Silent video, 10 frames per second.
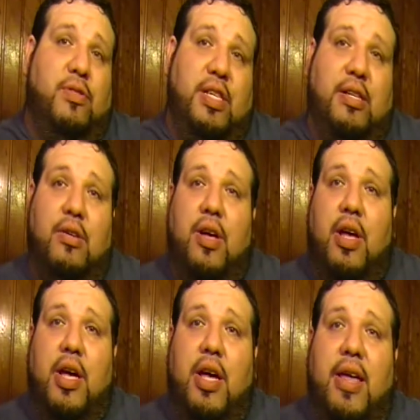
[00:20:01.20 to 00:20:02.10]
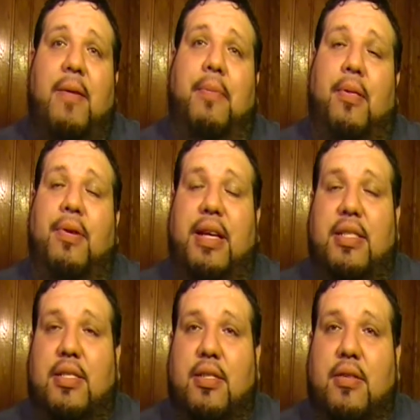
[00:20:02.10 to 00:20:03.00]
Sail
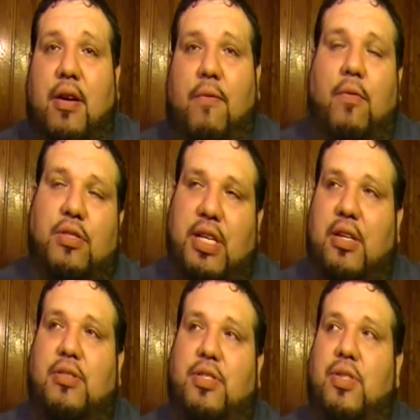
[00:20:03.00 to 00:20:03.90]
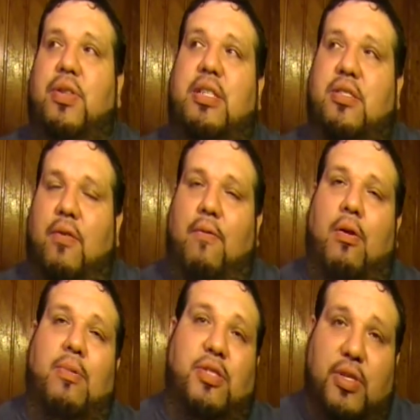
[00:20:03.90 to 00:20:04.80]
employees or Full Sail students or
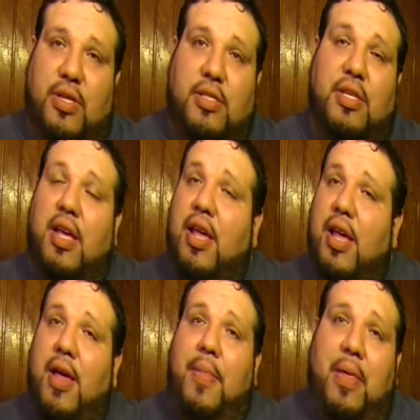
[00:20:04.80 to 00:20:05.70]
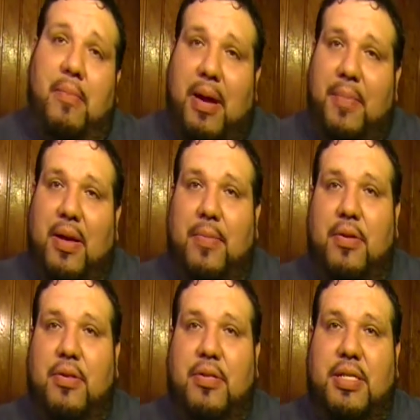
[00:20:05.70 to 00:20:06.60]
former students that might be
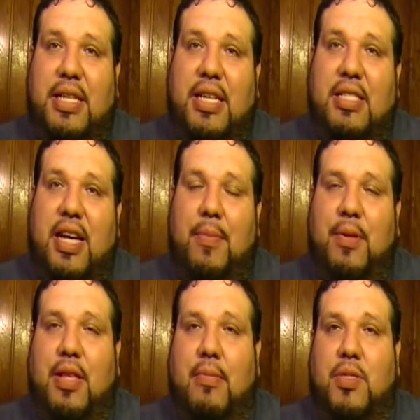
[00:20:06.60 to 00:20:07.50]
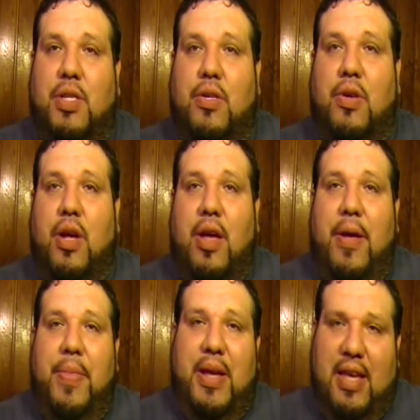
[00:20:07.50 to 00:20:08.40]
able to get a job with them. So
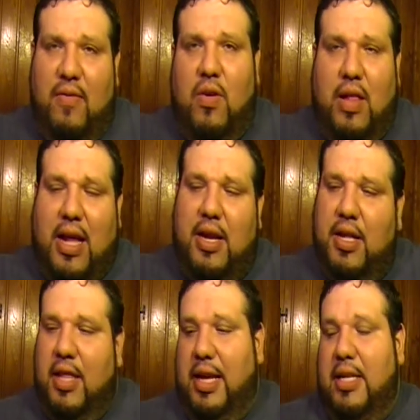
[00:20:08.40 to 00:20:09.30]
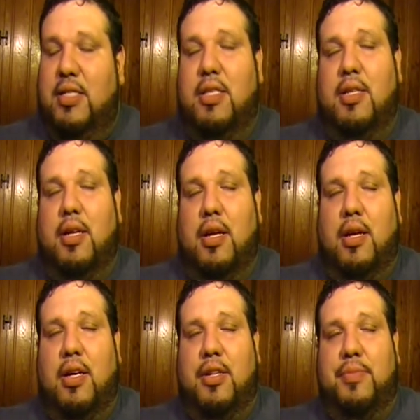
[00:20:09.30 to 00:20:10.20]
they give you a lot of good leads,
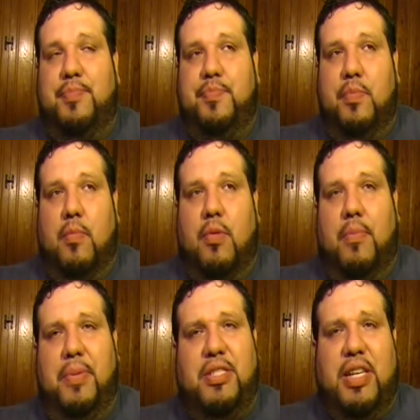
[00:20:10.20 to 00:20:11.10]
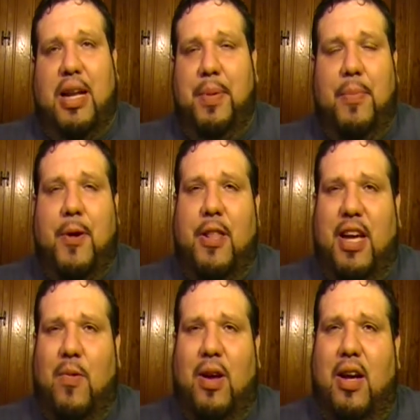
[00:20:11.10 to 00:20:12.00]
but you got to be a part of
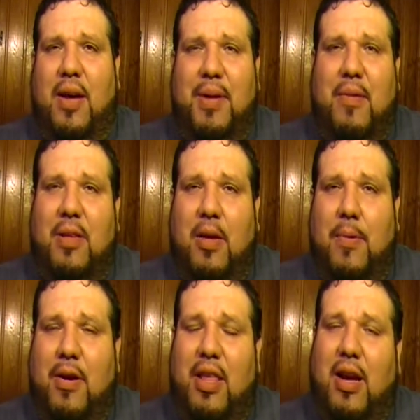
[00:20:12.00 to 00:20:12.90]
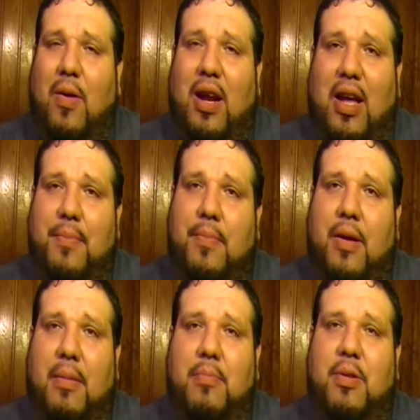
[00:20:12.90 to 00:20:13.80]
that grind. I'm not really a part of that grind.
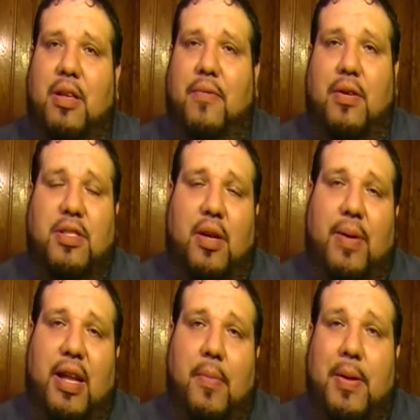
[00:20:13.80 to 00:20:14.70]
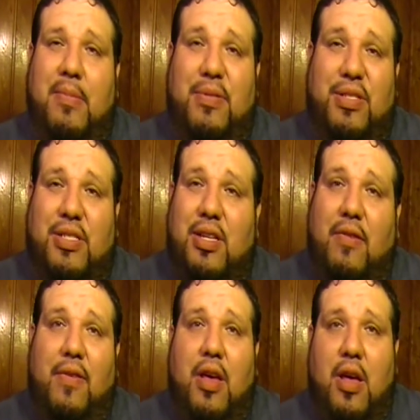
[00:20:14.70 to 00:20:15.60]
I'm really focused on my independent music stuff,